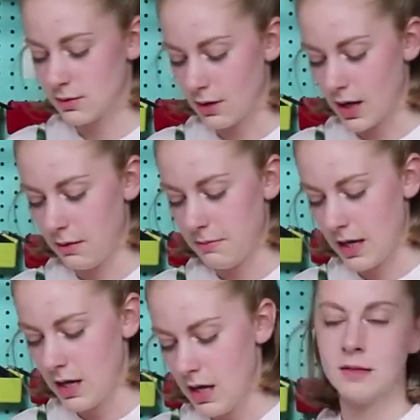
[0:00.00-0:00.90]
story,
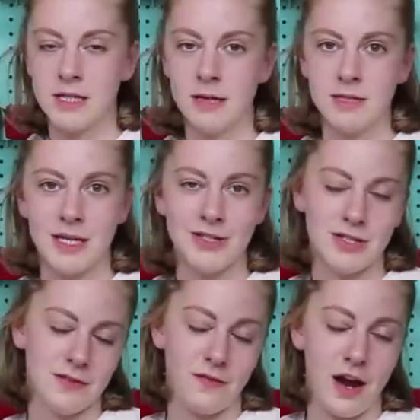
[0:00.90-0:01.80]
but sometimes I
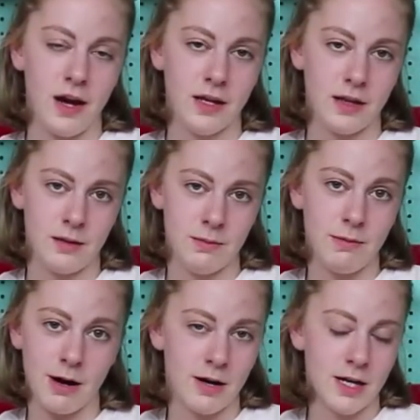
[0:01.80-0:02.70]
just fake that I'm
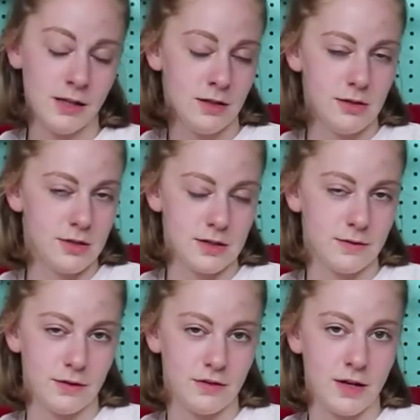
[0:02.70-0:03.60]
American
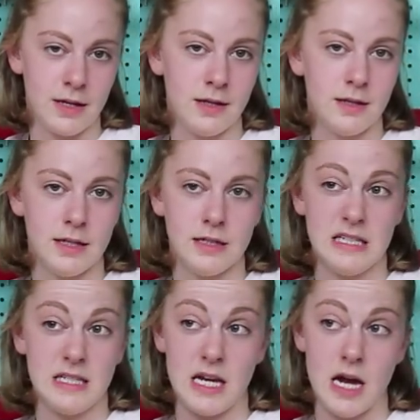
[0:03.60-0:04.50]
just for fun
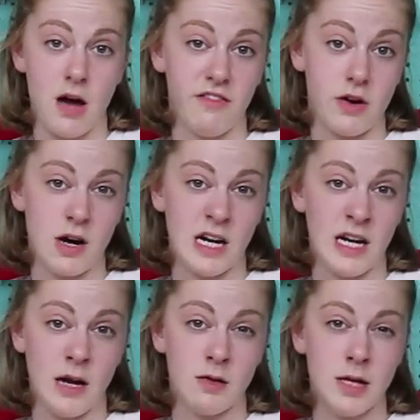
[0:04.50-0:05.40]
and see how far I
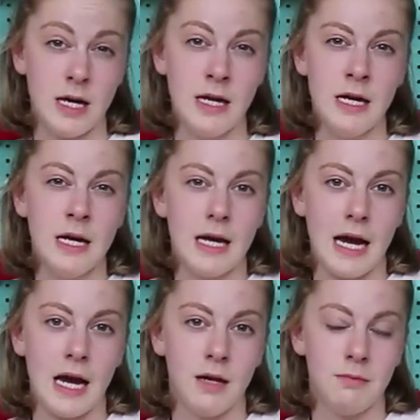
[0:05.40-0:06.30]
can get with it.
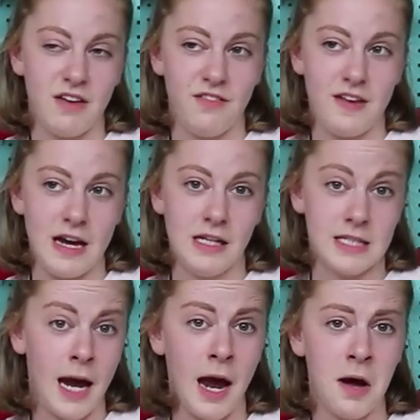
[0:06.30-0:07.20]
And my fake
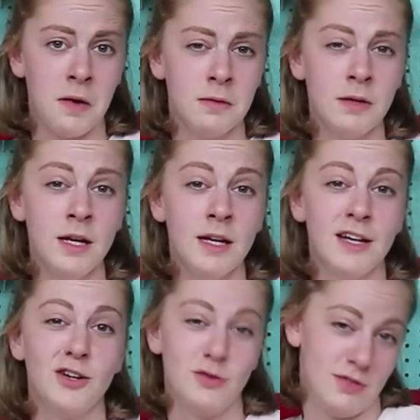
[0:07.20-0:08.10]
town
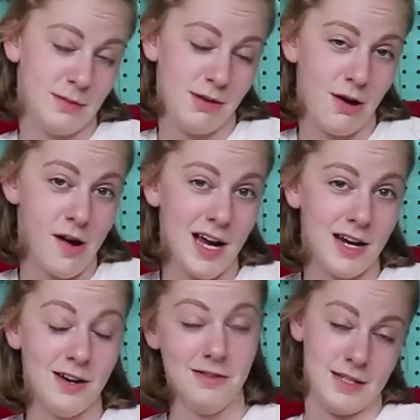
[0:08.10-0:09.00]
used to be
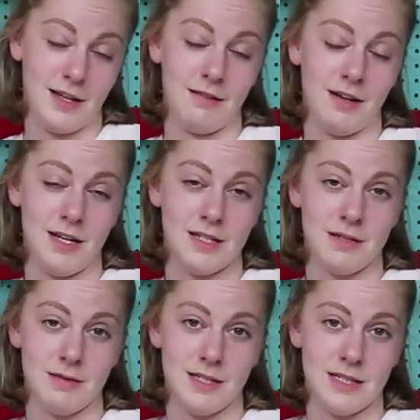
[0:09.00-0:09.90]
Ohio until I realized
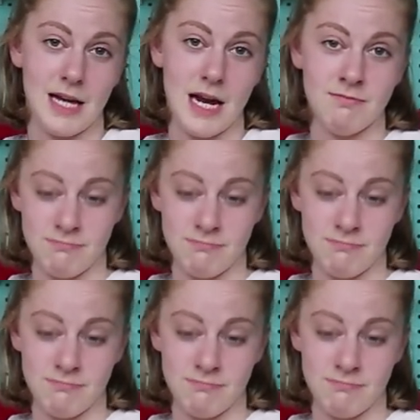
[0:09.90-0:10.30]
it was a state.